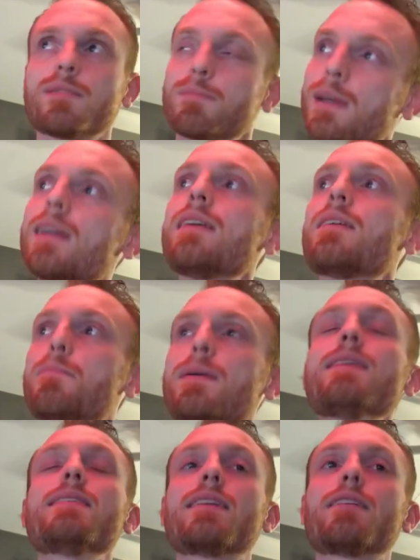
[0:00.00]

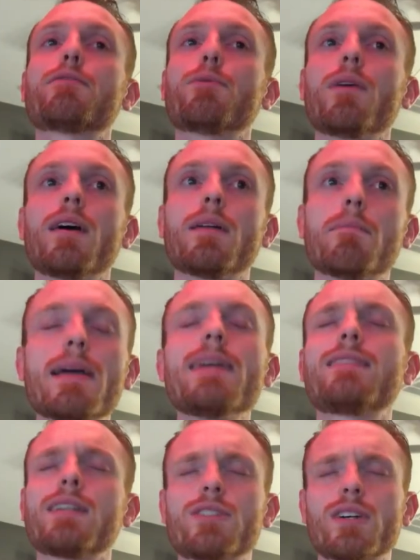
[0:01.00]
Pete did an
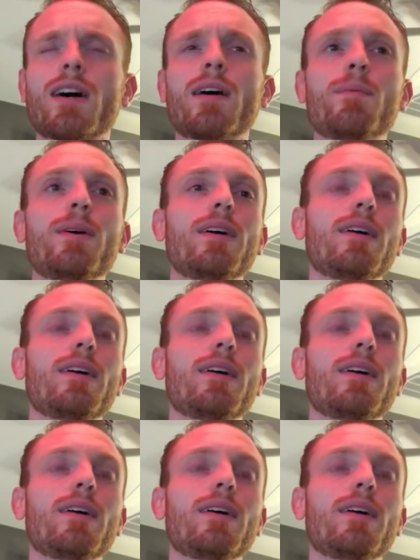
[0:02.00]
amazing job.